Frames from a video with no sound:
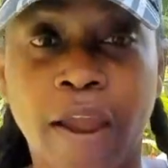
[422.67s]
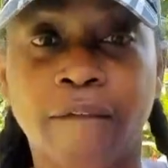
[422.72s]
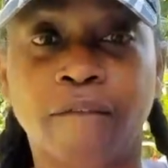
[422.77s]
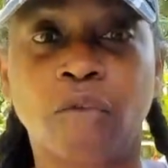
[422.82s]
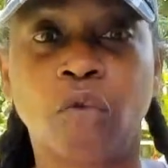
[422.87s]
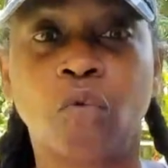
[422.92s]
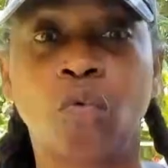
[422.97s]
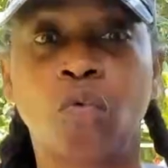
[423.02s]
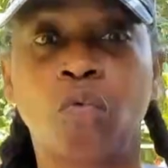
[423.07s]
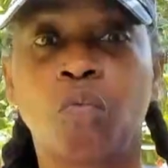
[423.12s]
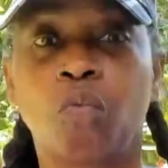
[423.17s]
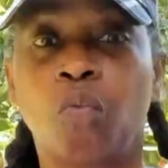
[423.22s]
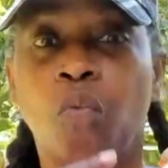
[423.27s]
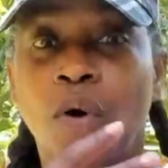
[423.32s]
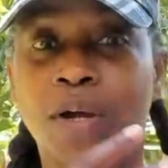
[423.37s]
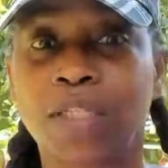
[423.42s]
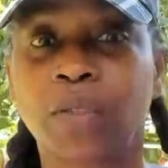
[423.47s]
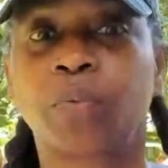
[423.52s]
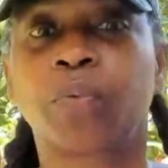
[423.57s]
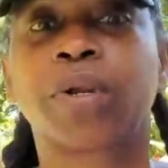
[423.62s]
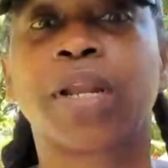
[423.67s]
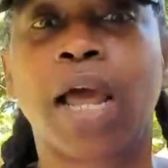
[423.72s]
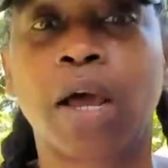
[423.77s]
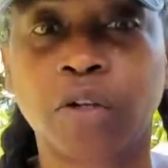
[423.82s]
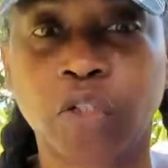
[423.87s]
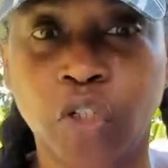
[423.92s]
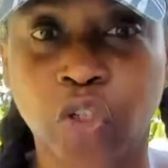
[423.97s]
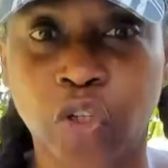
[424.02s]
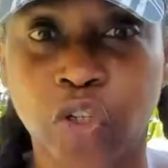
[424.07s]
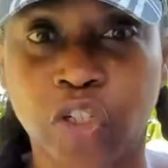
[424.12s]
If you once
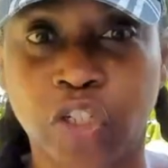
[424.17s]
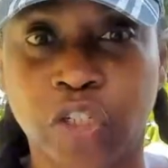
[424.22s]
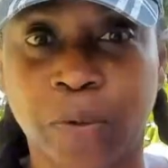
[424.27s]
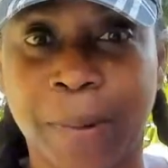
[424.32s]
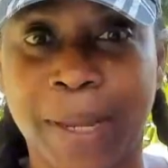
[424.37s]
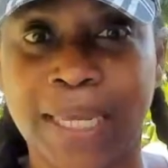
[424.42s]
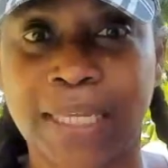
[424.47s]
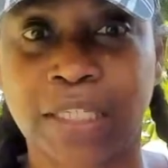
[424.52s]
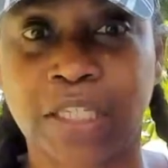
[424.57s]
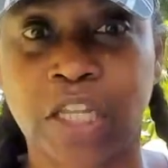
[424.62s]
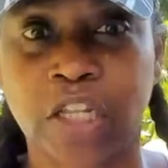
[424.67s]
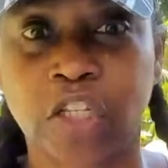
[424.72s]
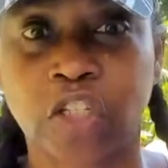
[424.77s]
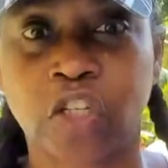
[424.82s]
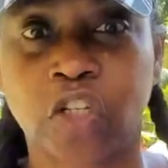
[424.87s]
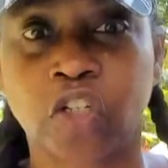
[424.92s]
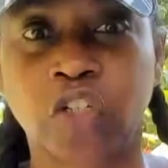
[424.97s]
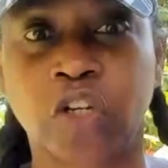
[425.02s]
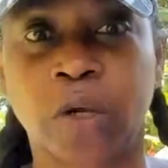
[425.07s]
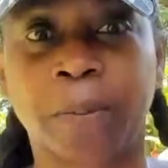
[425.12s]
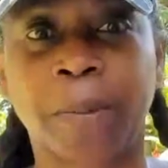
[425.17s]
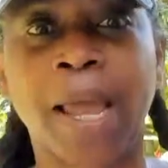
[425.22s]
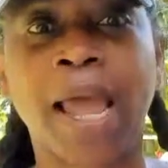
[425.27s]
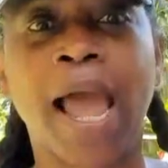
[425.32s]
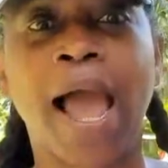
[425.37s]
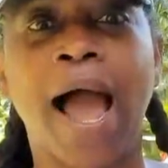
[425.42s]
renounced your Jamaican citizenship